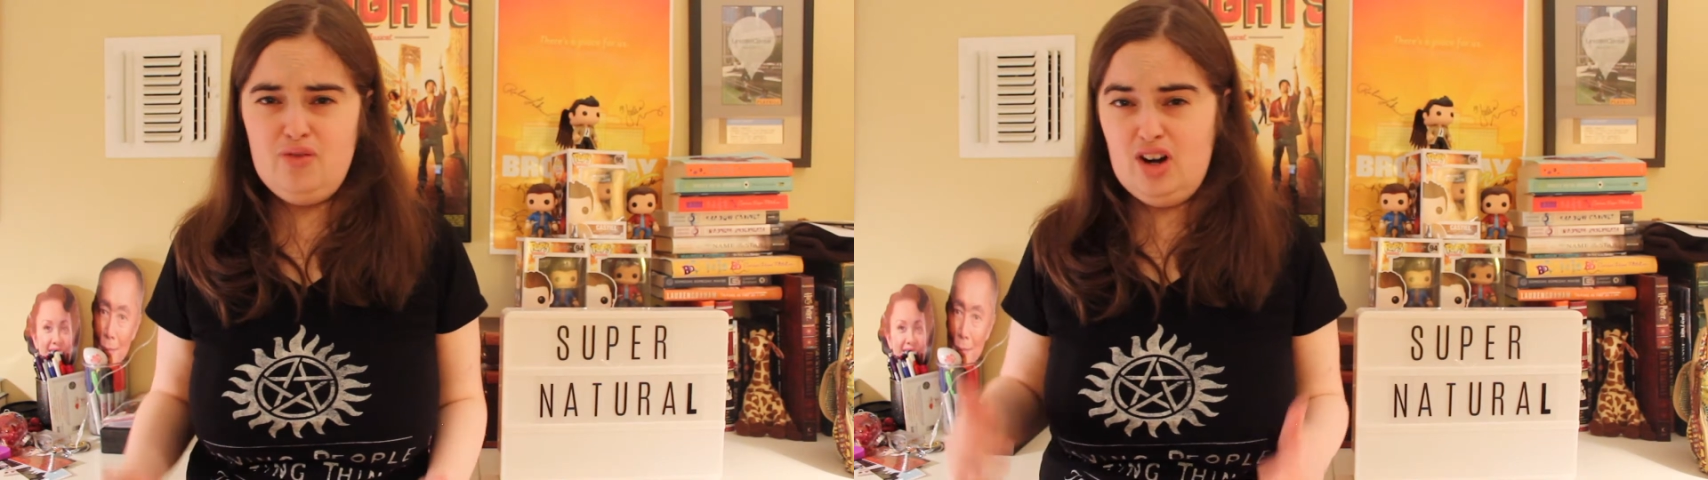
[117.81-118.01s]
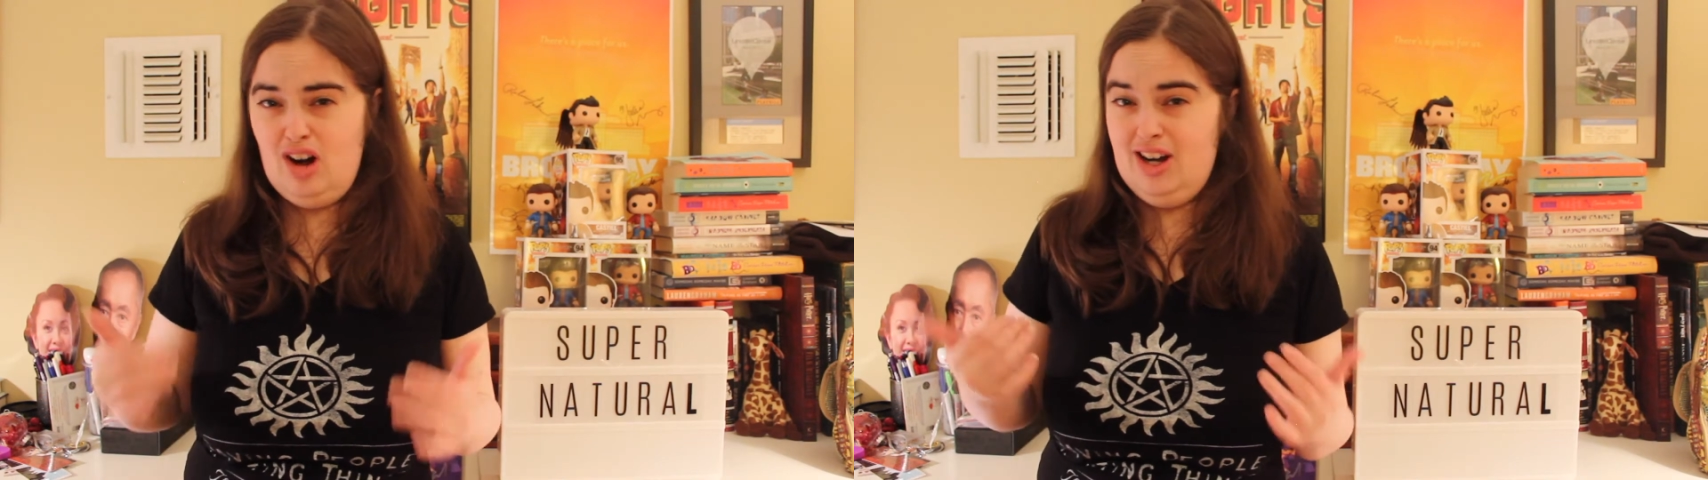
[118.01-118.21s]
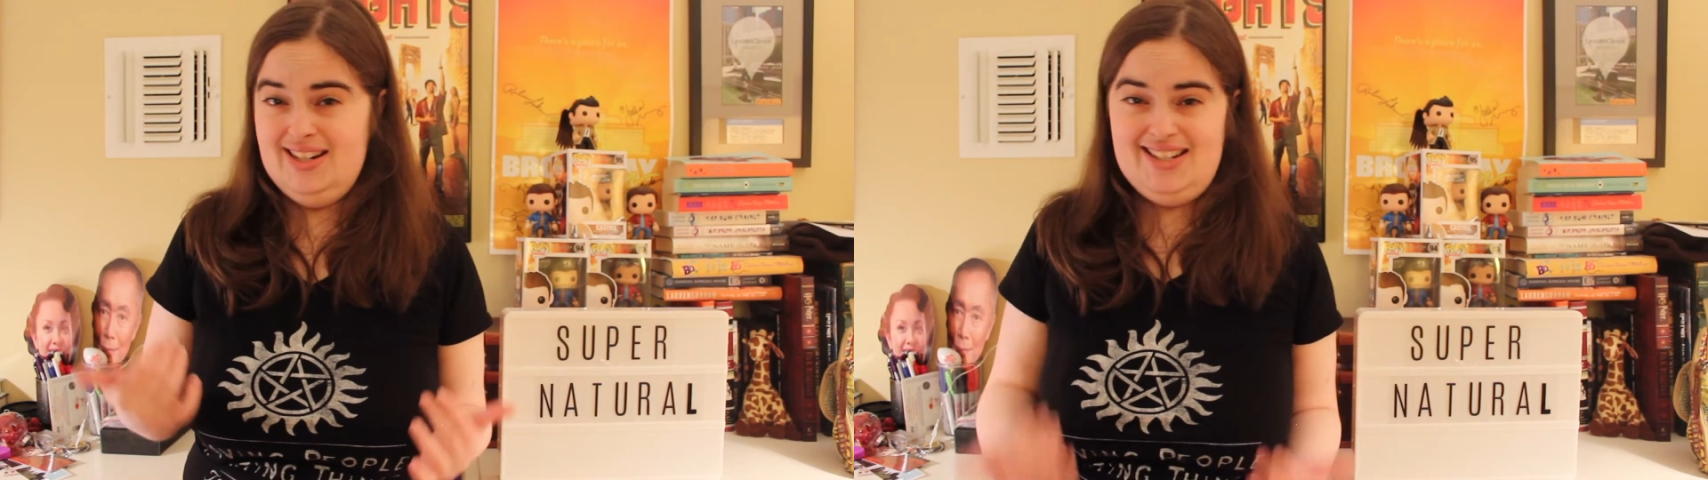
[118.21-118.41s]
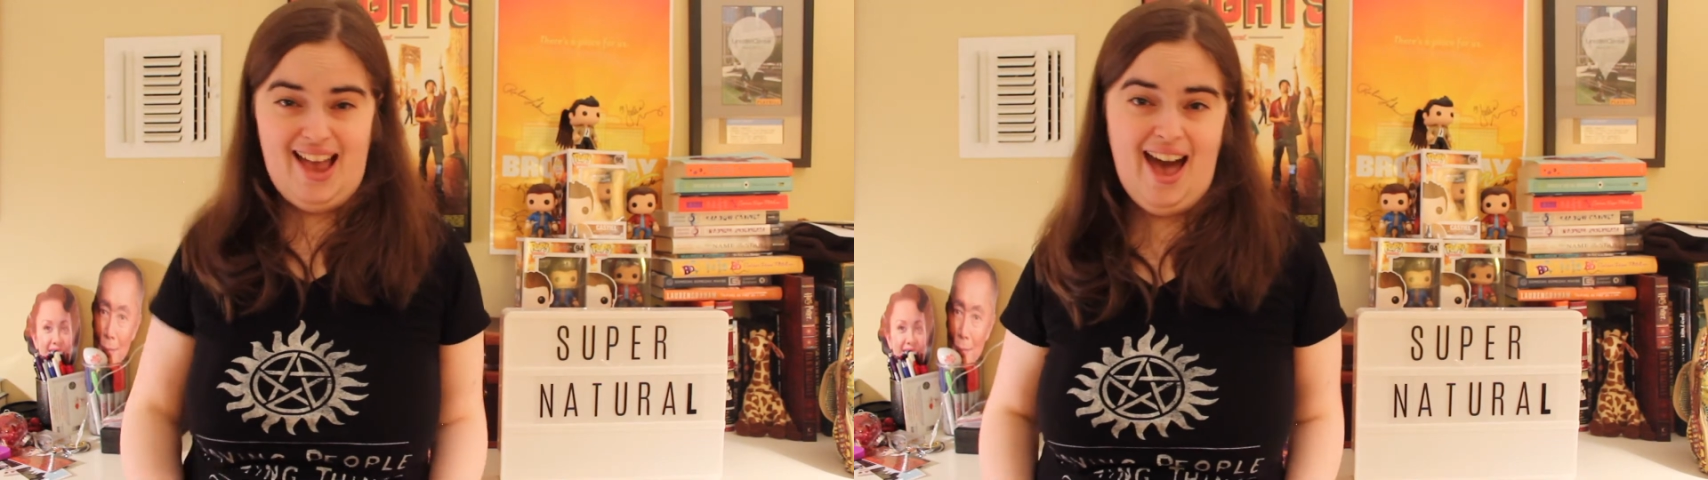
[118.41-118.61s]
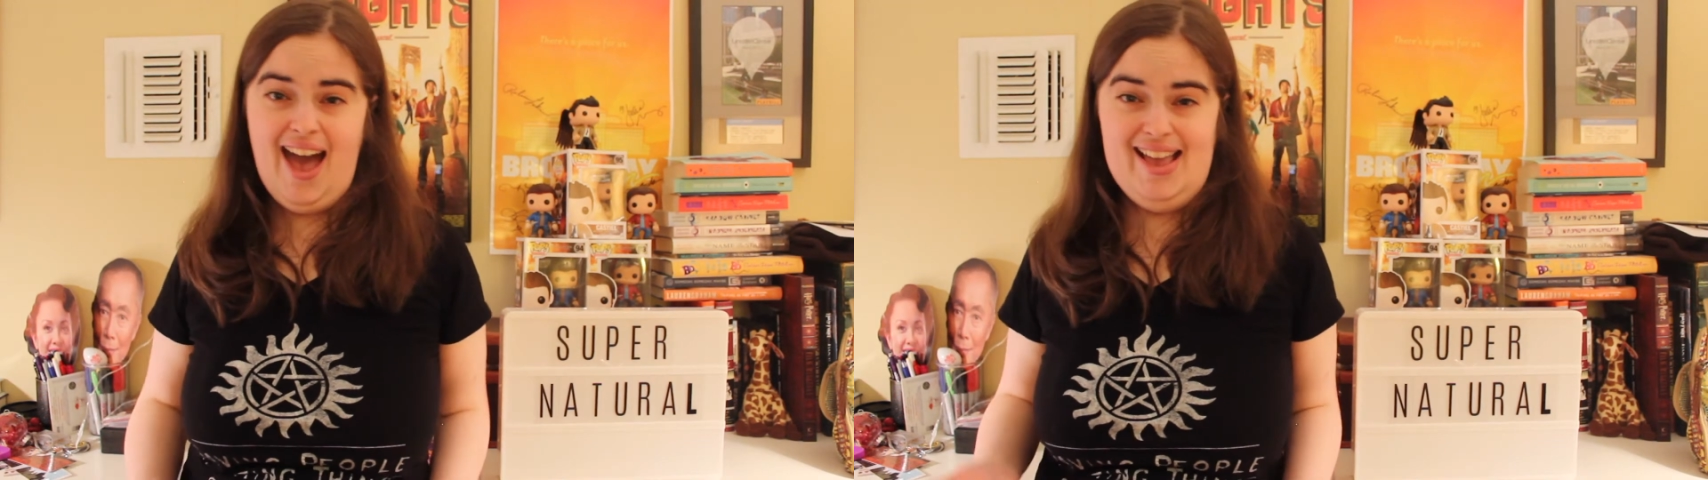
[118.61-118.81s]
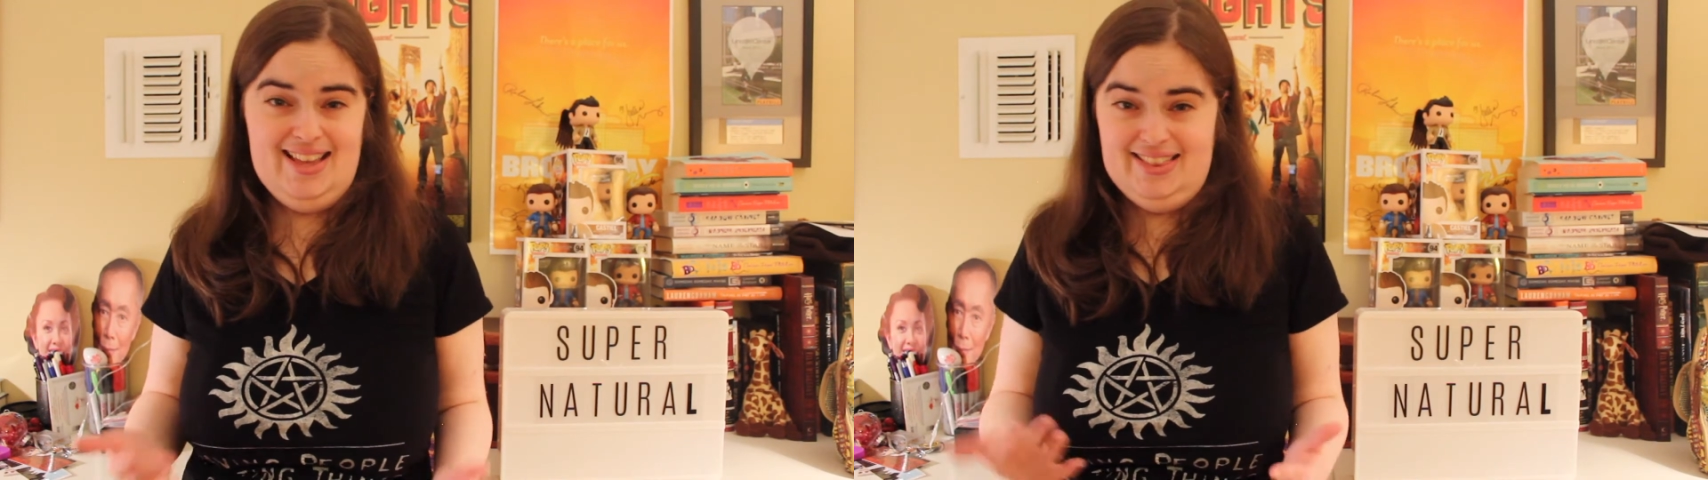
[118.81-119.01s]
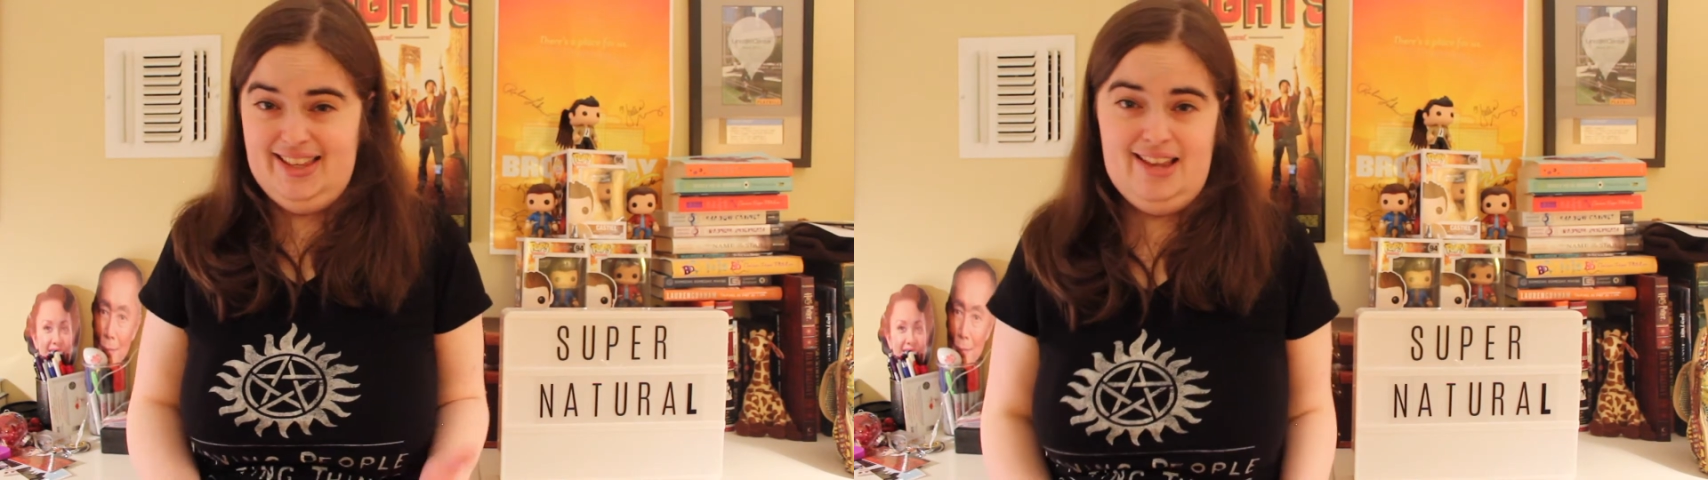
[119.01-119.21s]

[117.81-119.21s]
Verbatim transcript: for her to die and